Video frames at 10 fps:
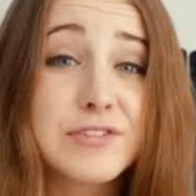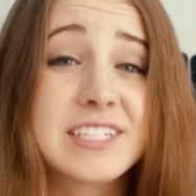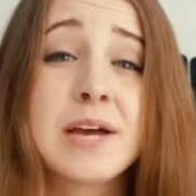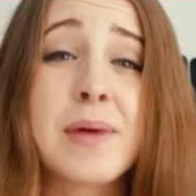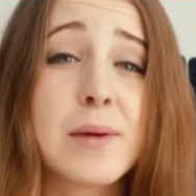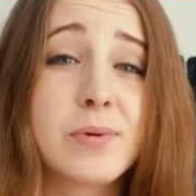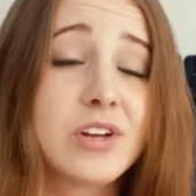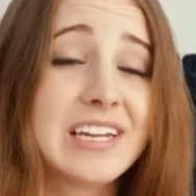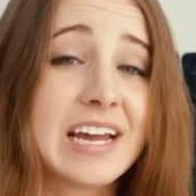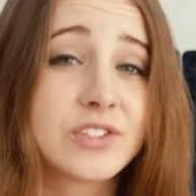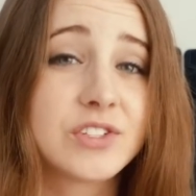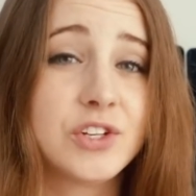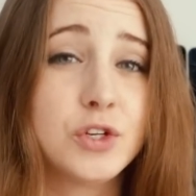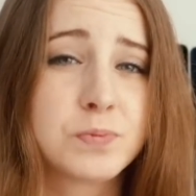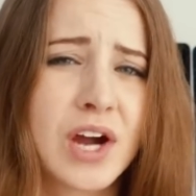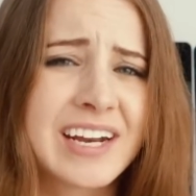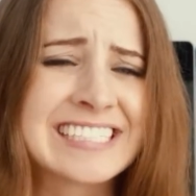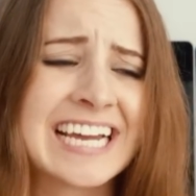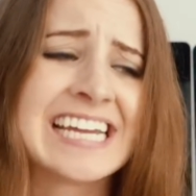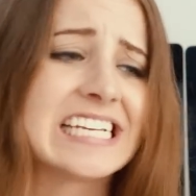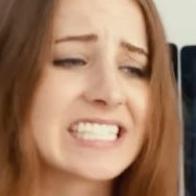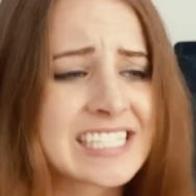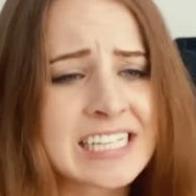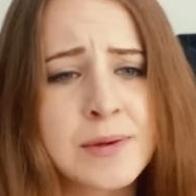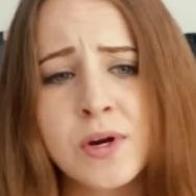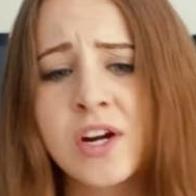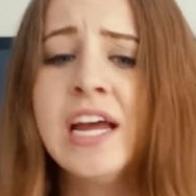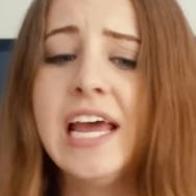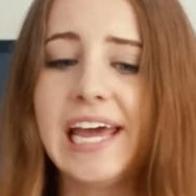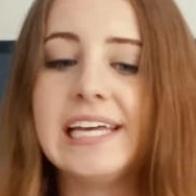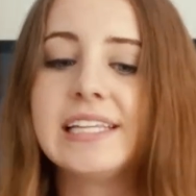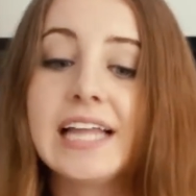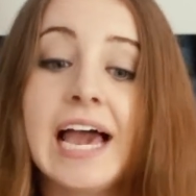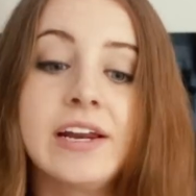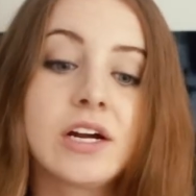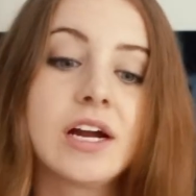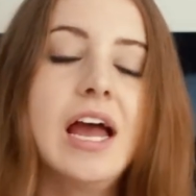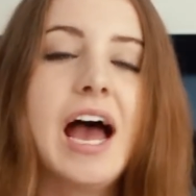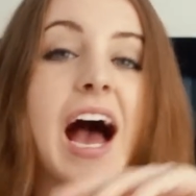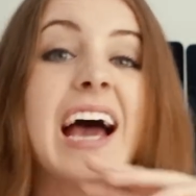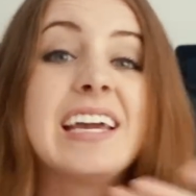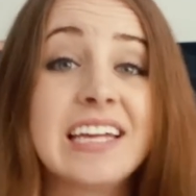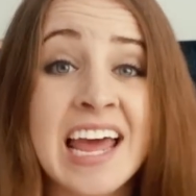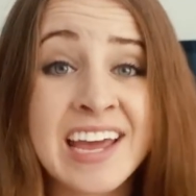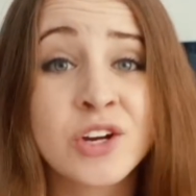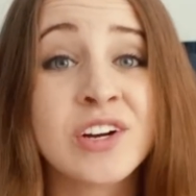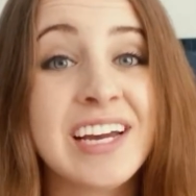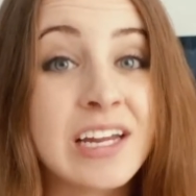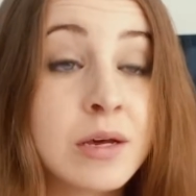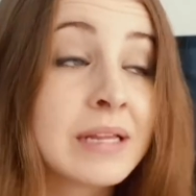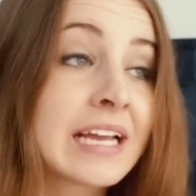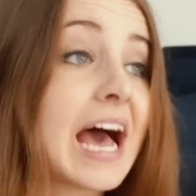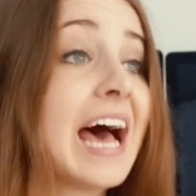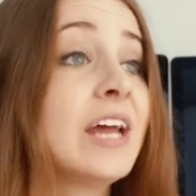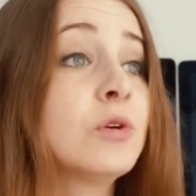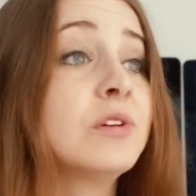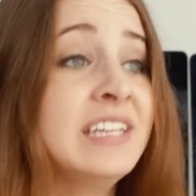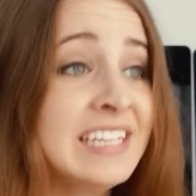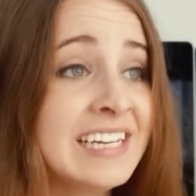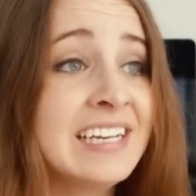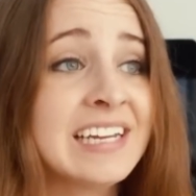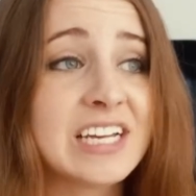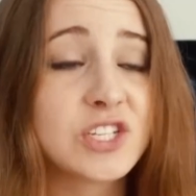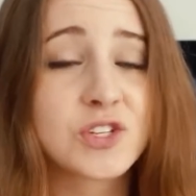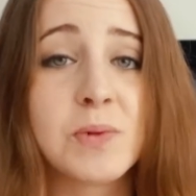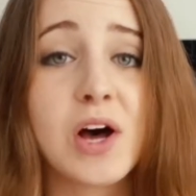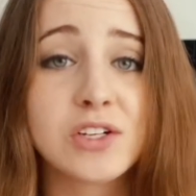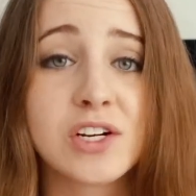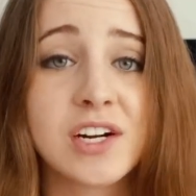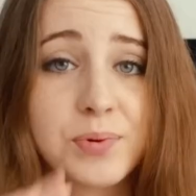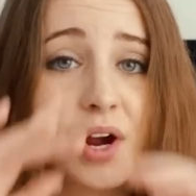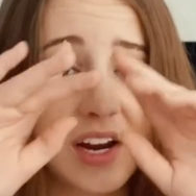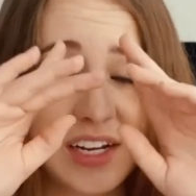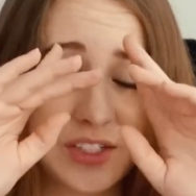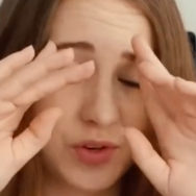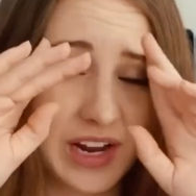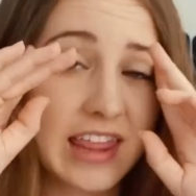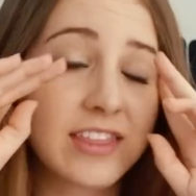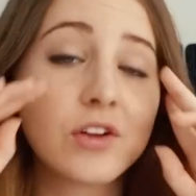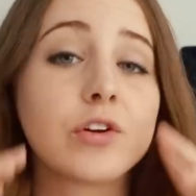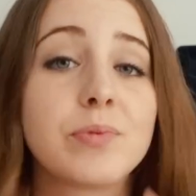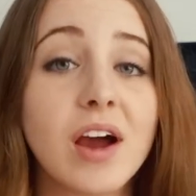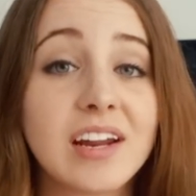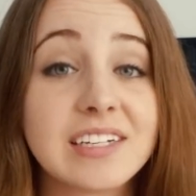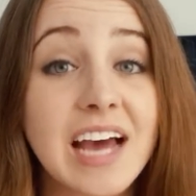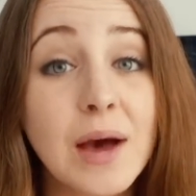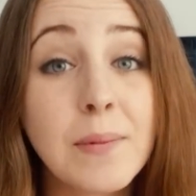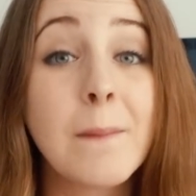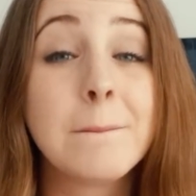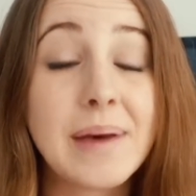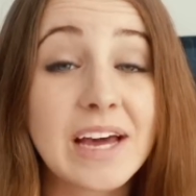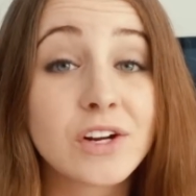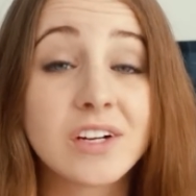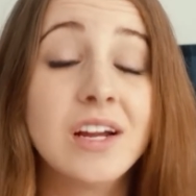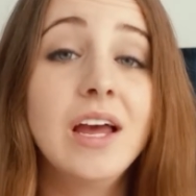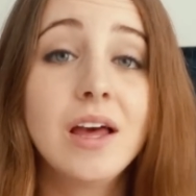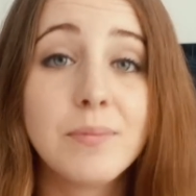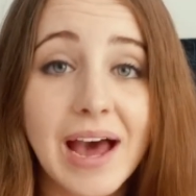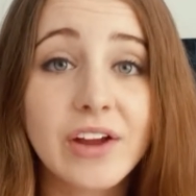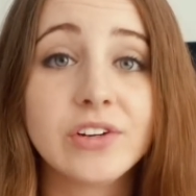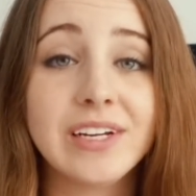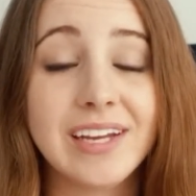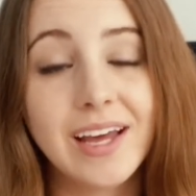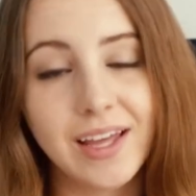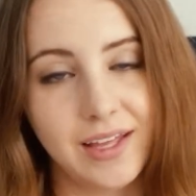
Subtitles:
Every time Apple announces a new product and it's slimmer and lighter, I get angry and I'm like, I don't need a smaller product or a thinner product. How about better battery?